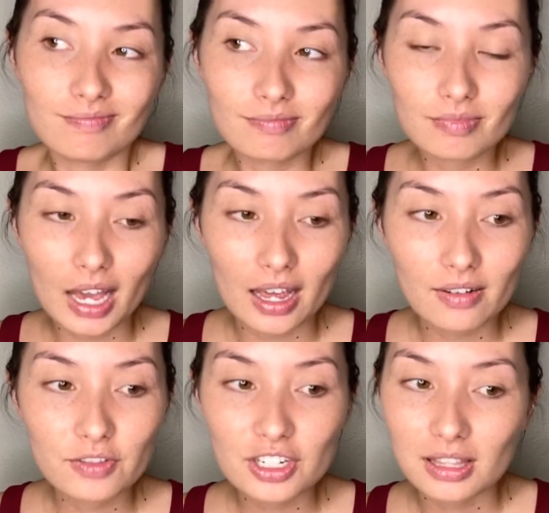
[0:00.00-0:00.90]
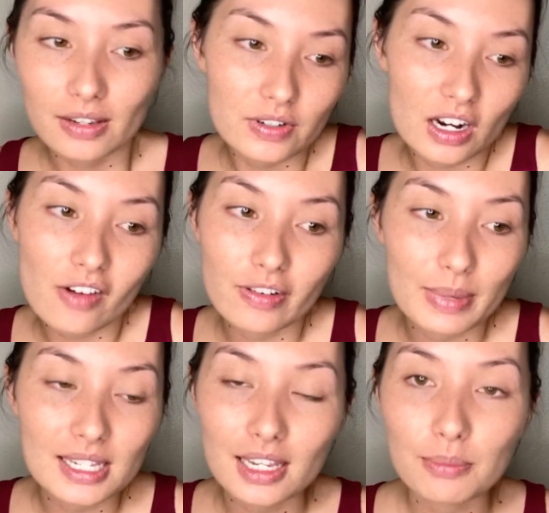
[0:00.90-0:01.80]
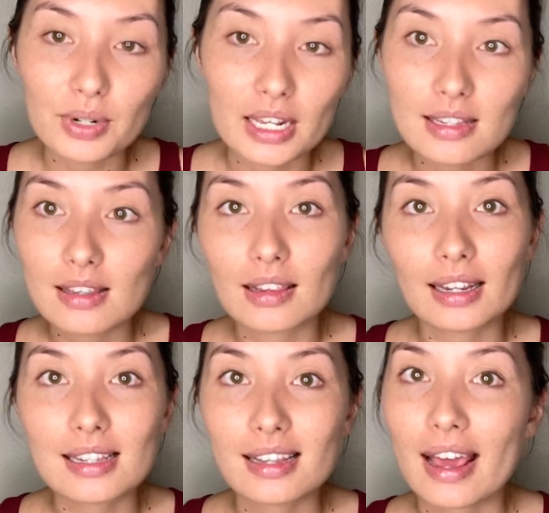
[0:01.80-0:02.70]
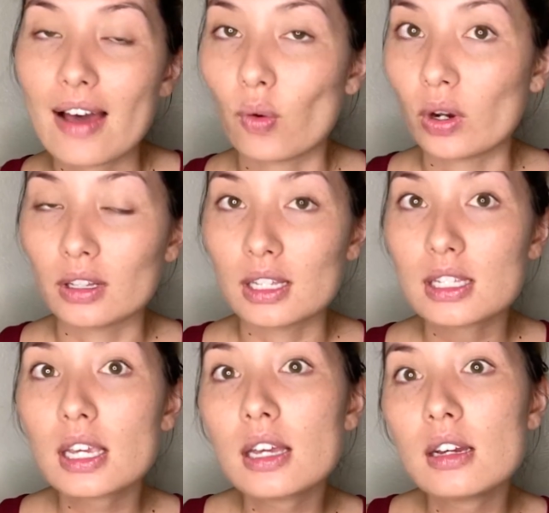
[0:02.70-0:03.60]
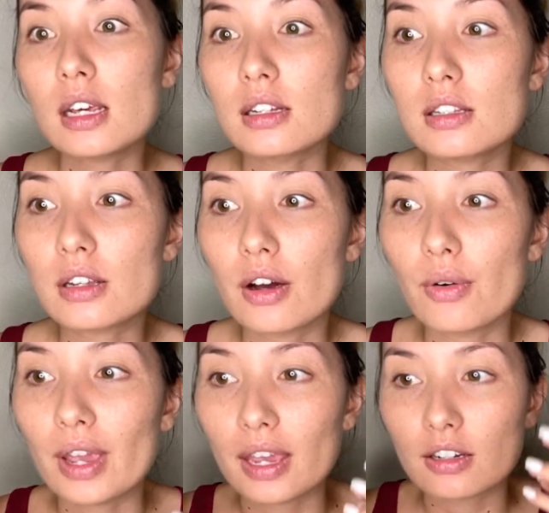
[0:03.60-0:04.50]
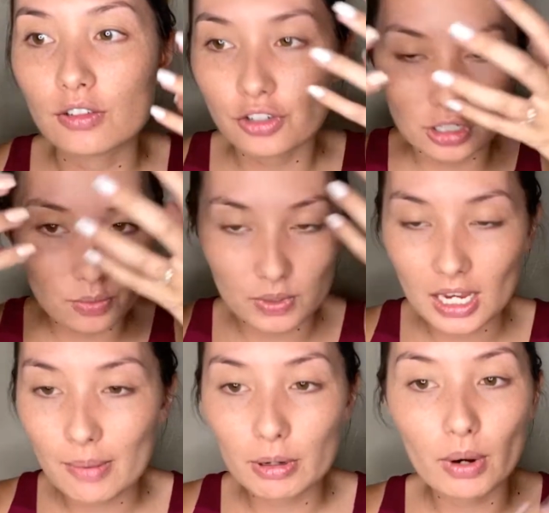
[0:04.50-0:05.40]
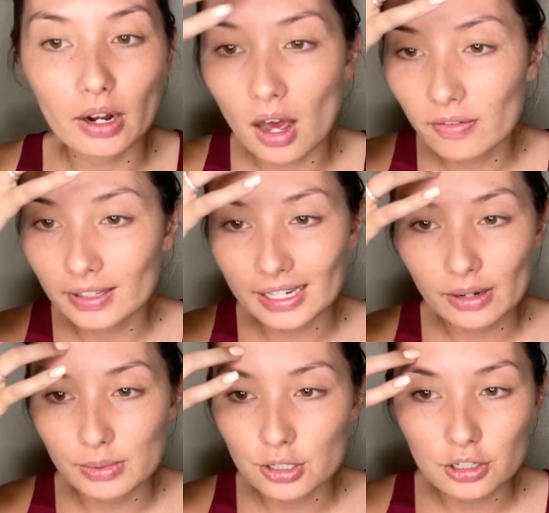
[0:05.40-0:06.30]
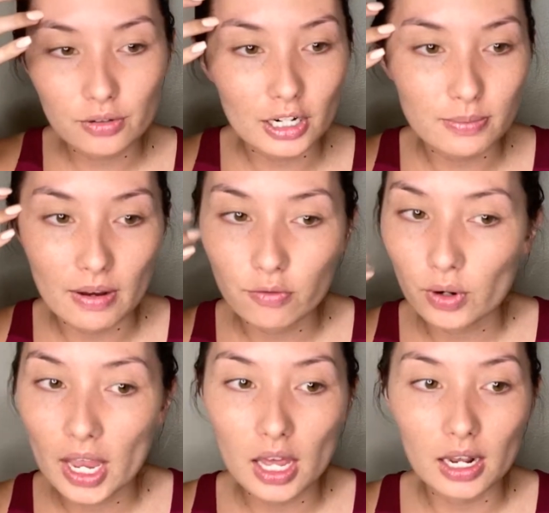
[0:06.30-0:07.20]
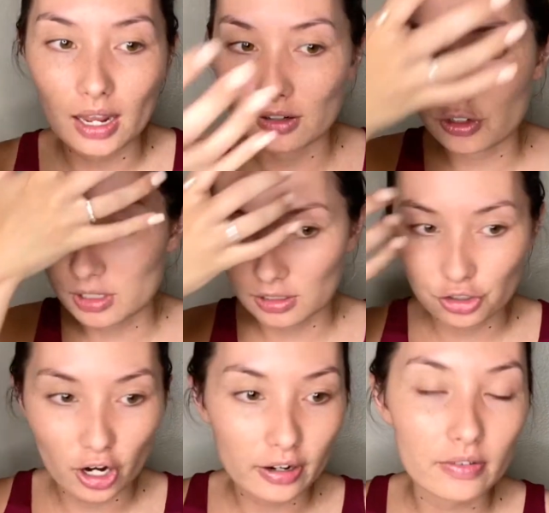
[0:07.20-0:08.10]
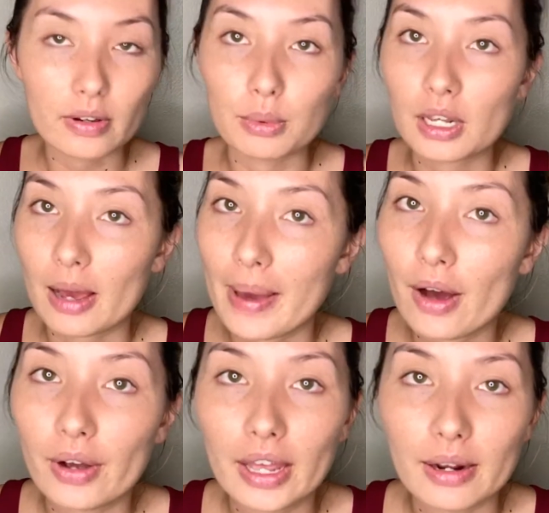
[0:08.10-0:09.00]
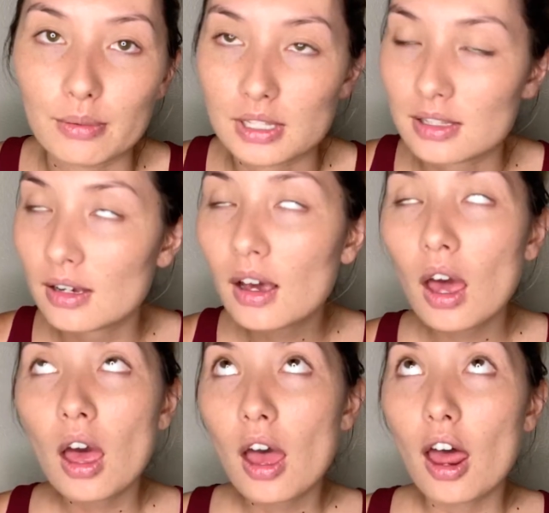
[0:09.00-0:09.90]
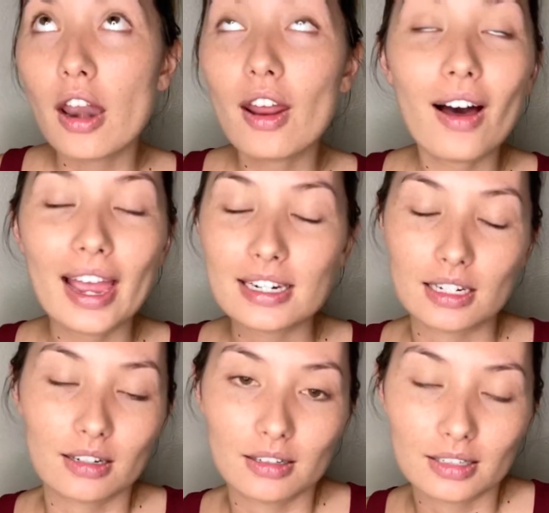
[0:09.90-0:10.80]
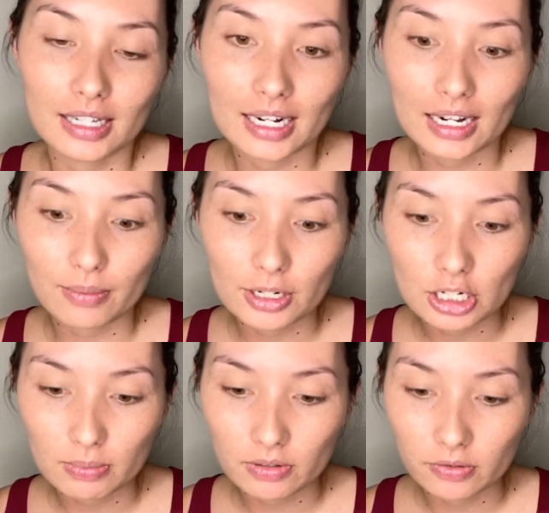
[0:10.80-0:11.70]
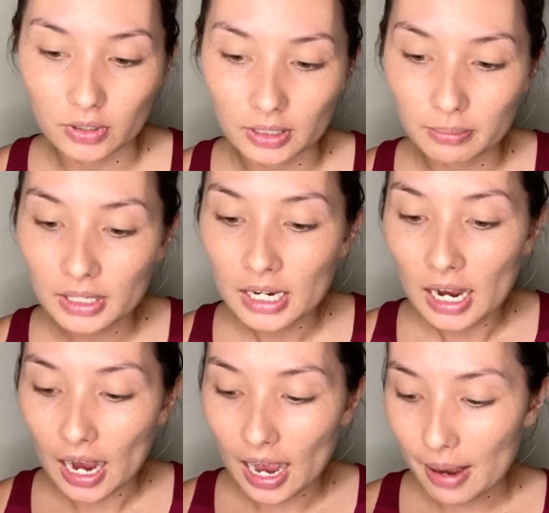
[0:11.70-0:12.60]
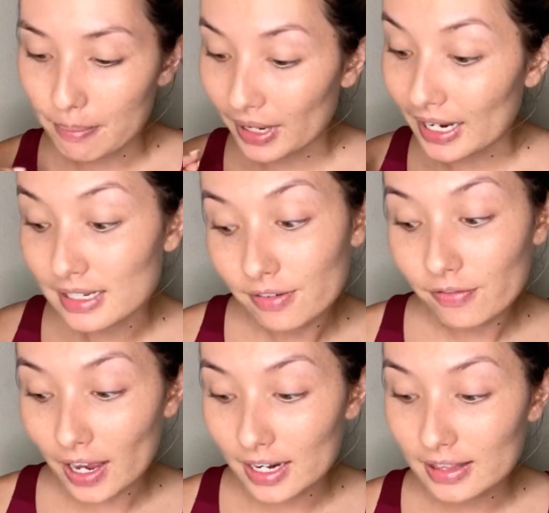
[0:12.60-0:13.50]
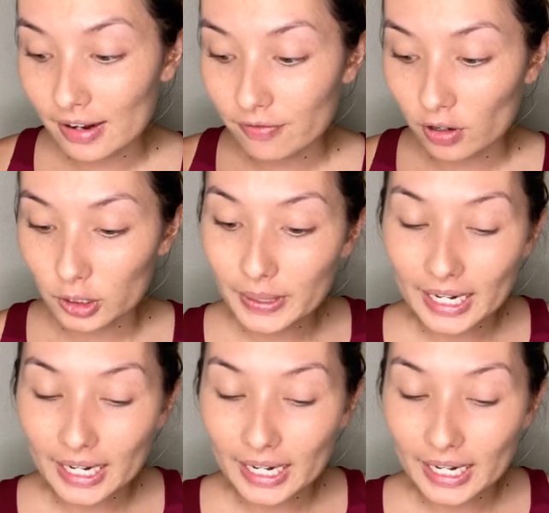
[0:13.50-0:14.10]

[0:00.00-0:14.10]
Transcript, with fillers: kind of just lifting off of my skin pretty easily. Like I said, I have oily skin, and so it just was coming right off. Like I would just scratch my forehead and just a chunk of it would come out, and it was not ideal in any way, shape, or form. Um, but I did find that following